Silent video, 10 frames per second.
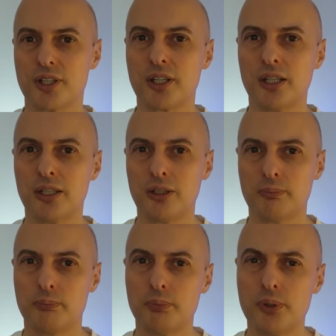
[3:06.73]
a car
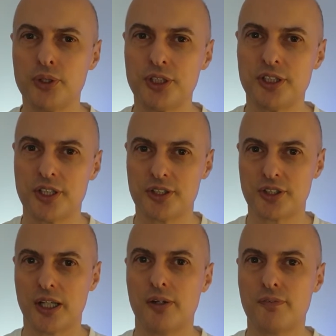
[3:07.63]
pushes
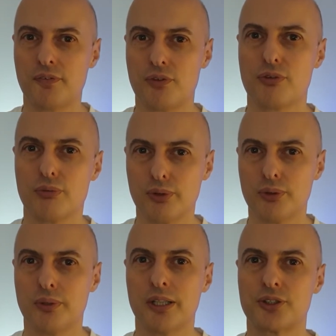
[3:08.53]
itself
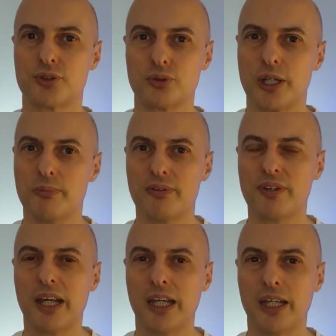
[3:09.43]
through a stream of
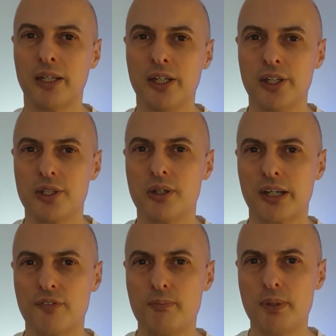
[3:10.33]
air, you
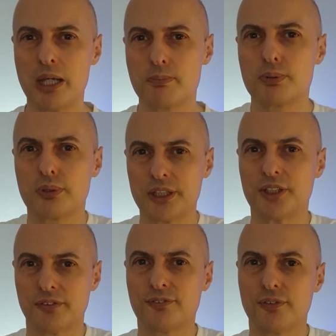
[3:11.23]
have a big
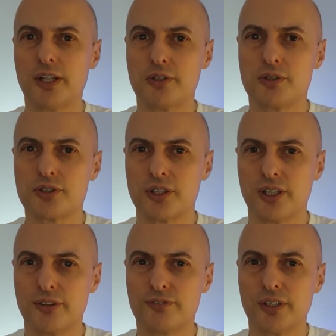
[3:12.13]
pressure front
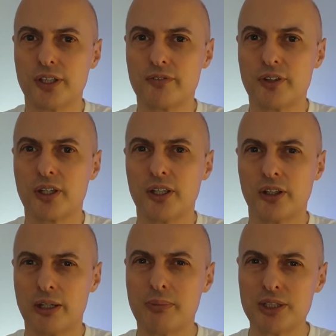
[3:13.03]
at the front of the
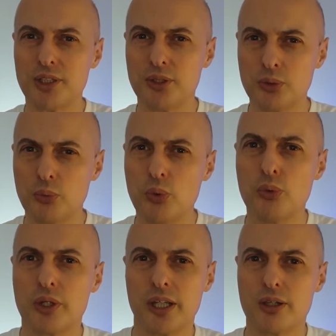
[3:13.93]
car. Imagine you're
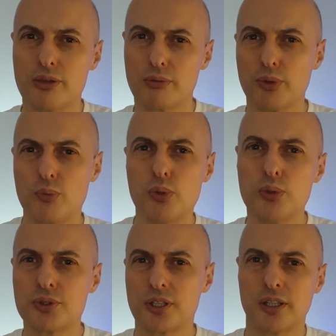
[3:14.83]
walking through
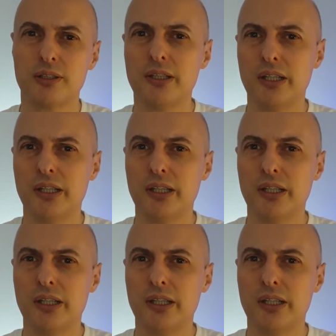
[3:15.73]
water